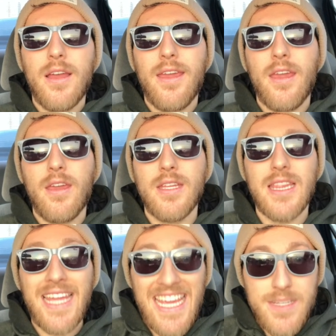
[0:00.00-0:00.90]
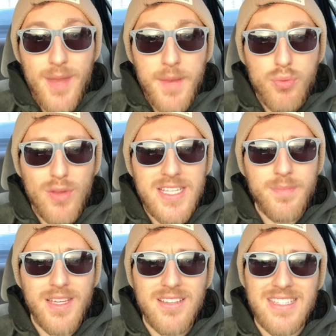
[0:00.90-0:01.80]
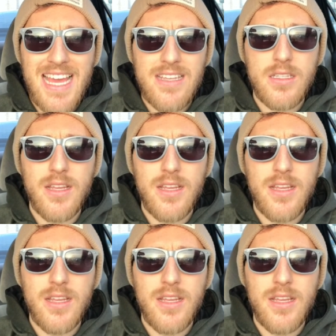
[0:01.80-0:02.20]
a landmine press, because that